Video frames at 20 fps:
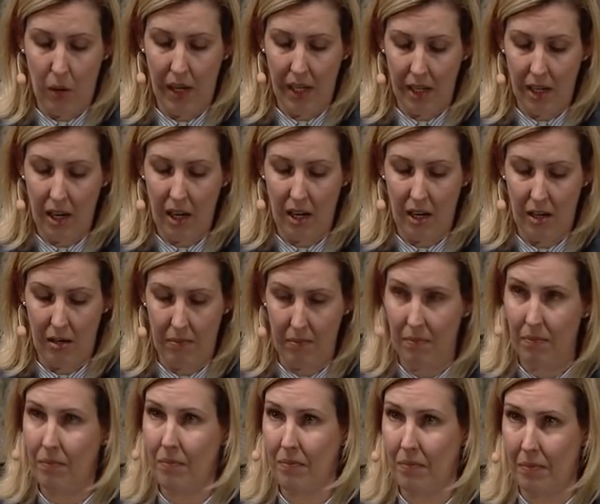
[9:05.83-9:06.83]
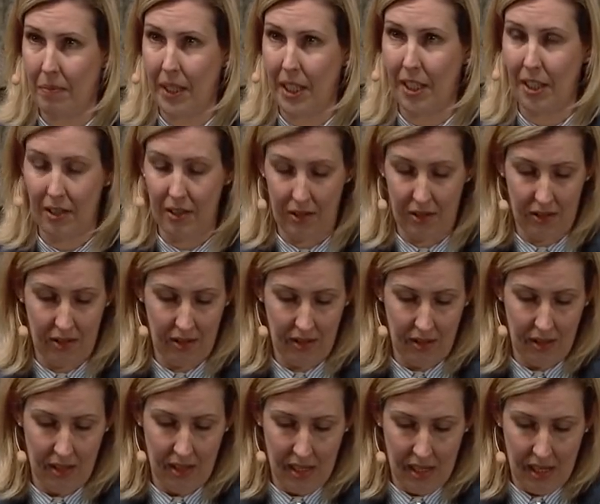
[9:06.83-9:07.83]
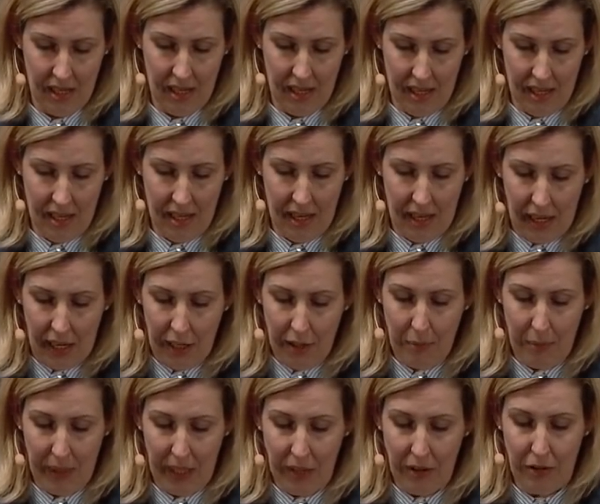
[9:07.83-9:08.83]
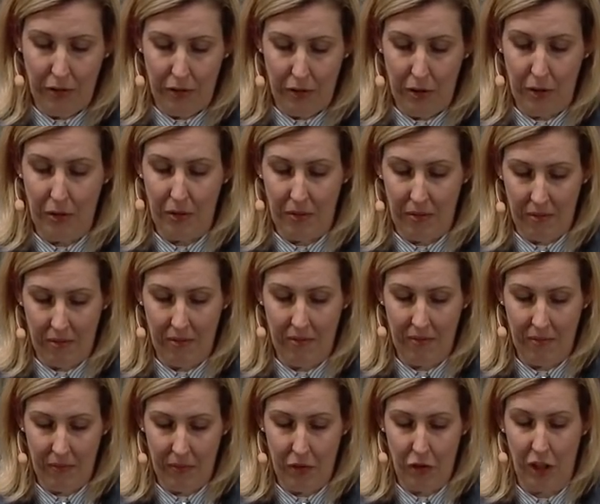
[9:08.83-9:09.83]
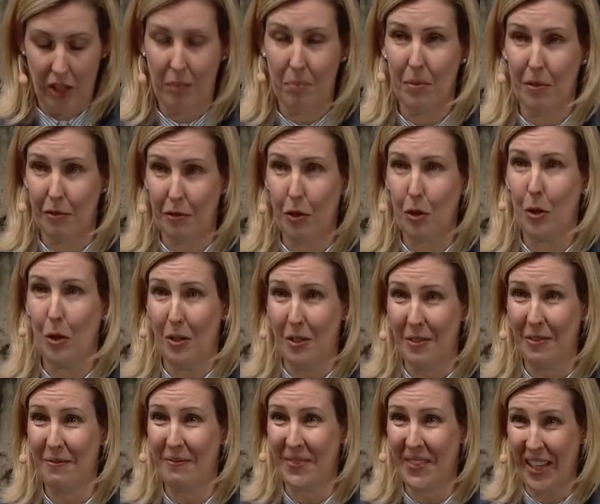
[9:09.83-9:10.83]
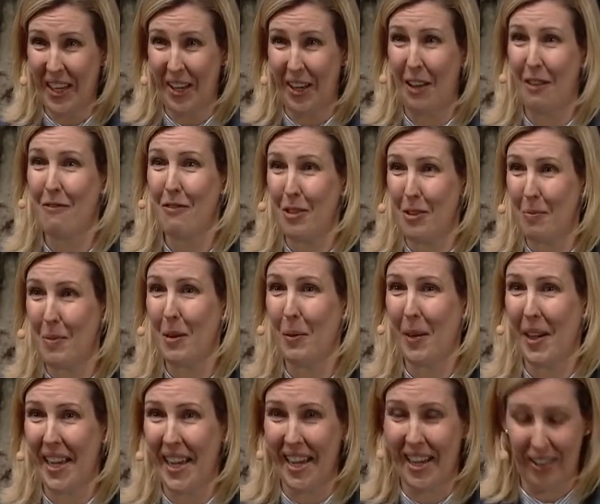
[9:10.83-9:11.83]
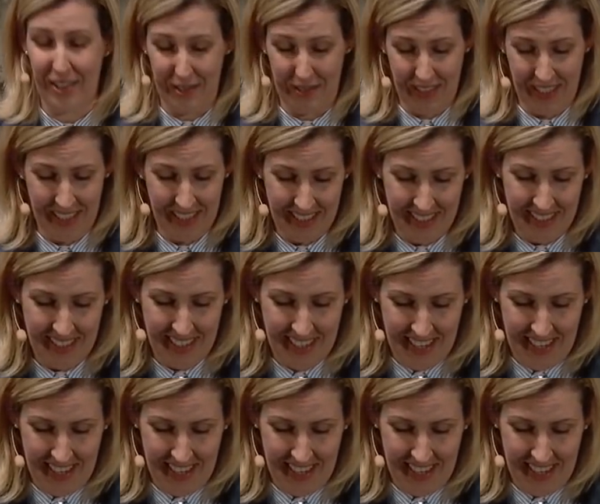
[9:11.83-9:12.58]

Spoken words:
quite calm because I had been through shit before and I fought my way out of it.